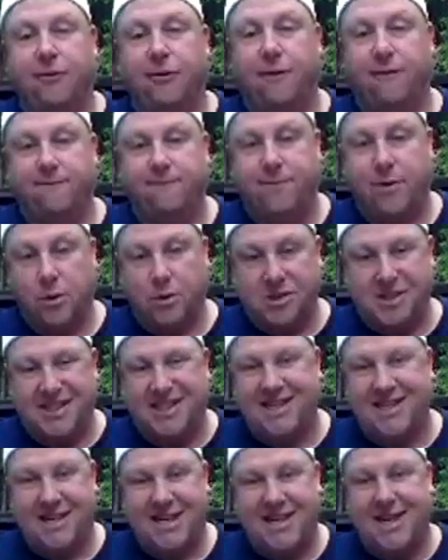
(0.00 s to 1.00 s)
For the
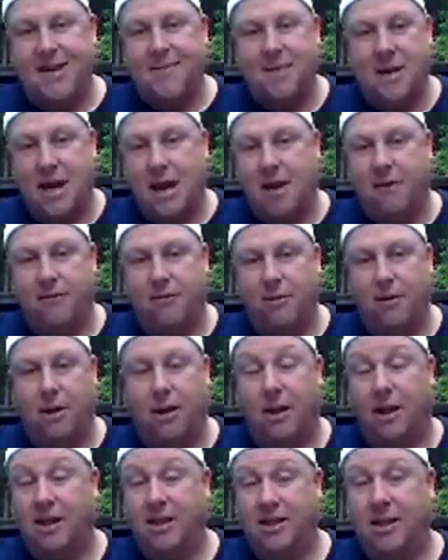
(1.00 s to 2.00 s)
first time ever,
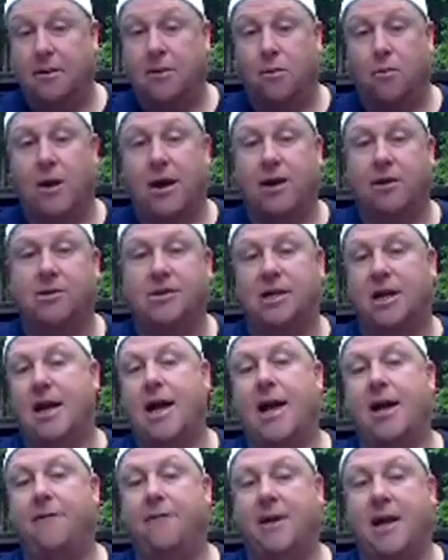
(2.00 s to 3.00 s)
at least in the records that
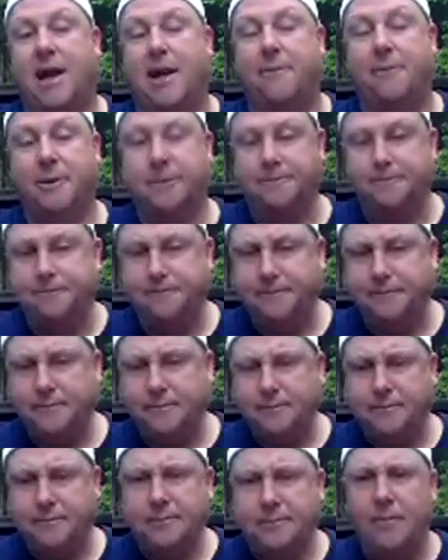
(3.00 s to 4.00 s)
I have kept,
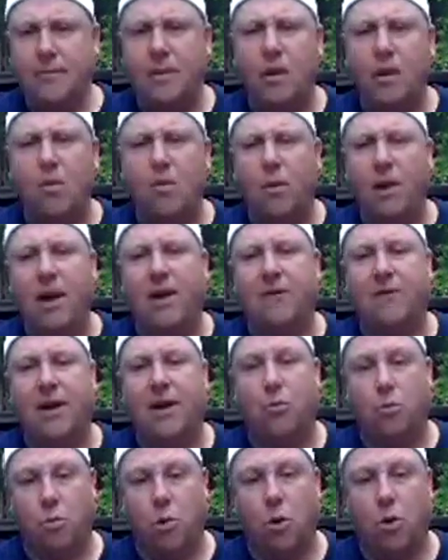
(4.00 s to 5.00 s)
we have
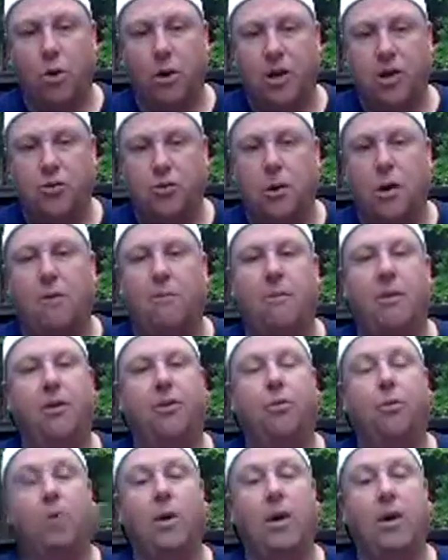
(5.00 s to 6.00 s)
a rolling
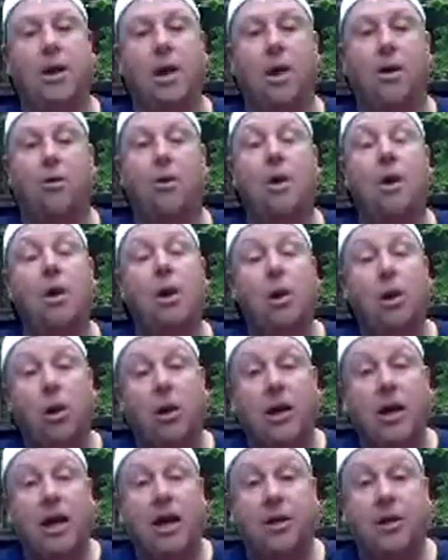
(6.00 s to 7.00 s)
12-month window
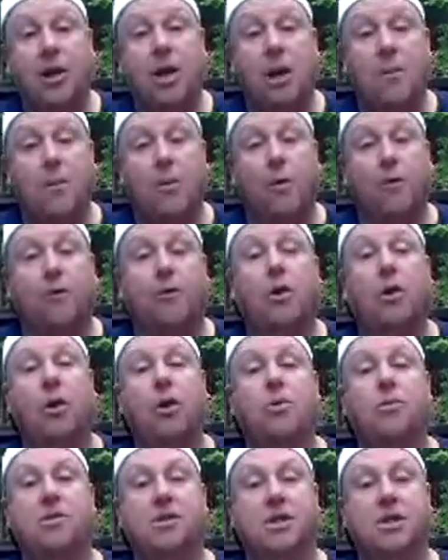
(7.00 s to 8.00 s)
looking at the number of
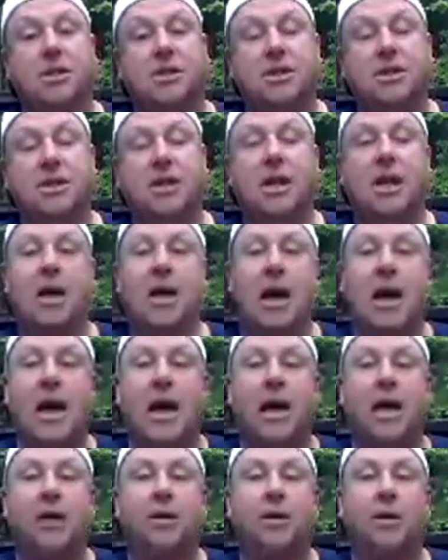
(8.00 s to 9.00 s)
closings.
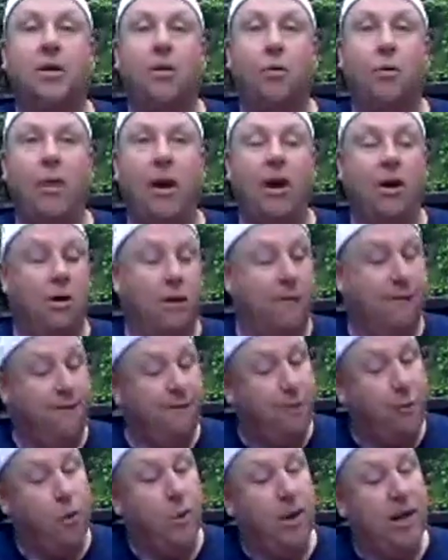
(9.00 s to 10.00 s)
And we are
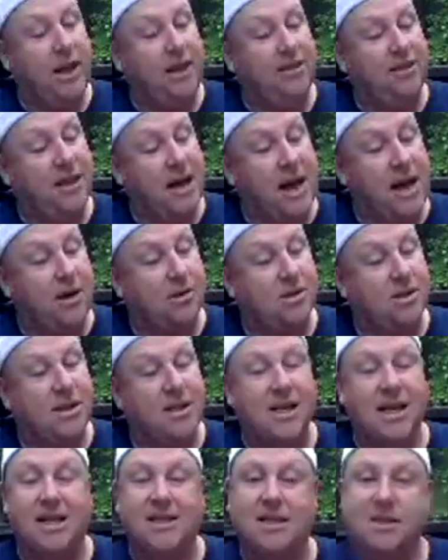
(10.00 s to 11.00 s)

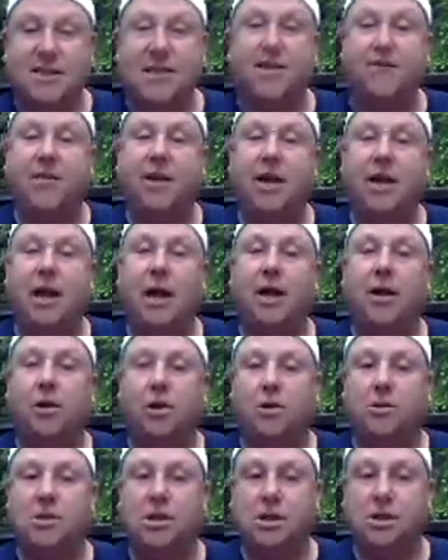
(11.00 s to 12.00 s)
40,079
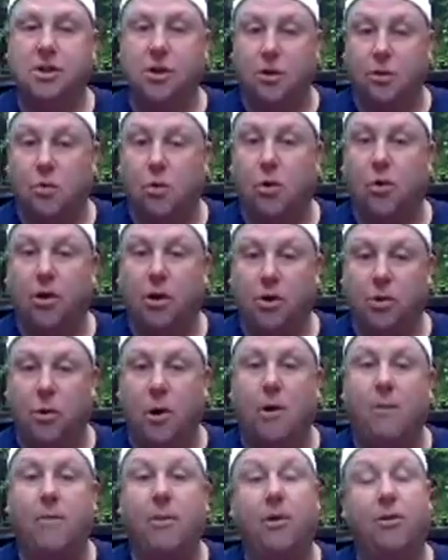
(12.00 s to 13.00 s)
closings in a rolling
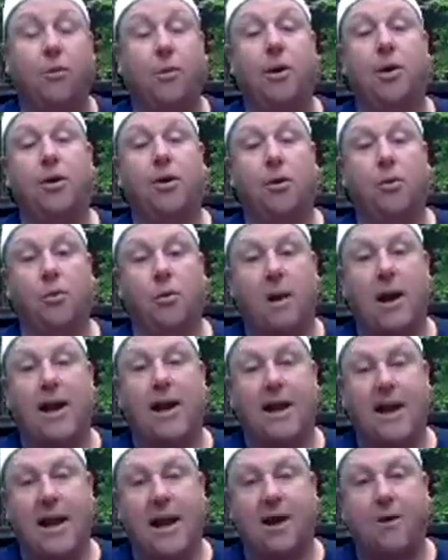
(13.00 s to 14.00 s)
12-month window
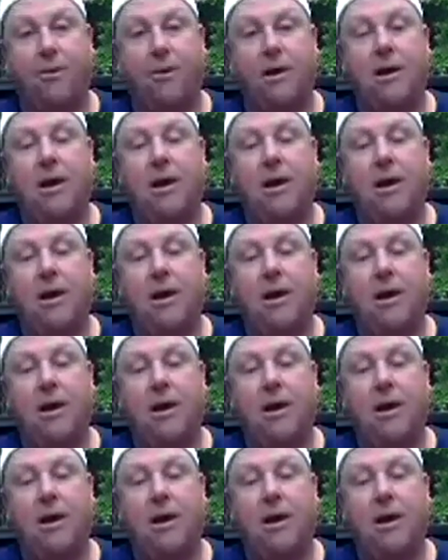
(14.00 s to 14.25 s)
right now.